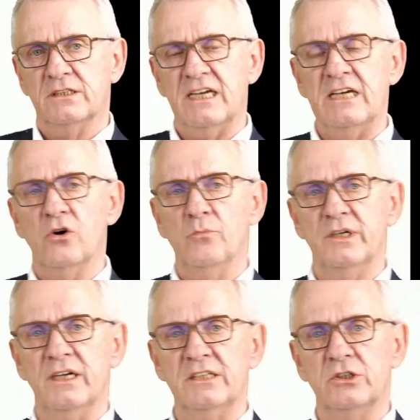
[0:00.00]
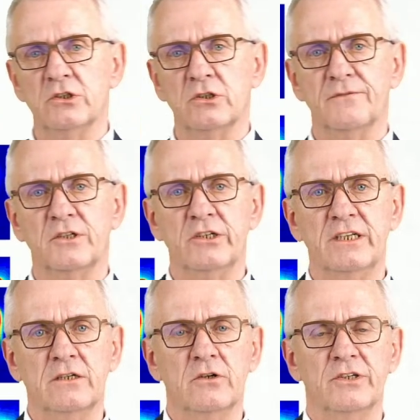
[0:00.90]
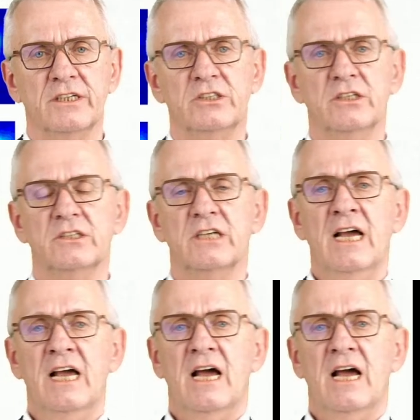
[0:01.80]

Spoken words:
3 combinations of cutting conditions.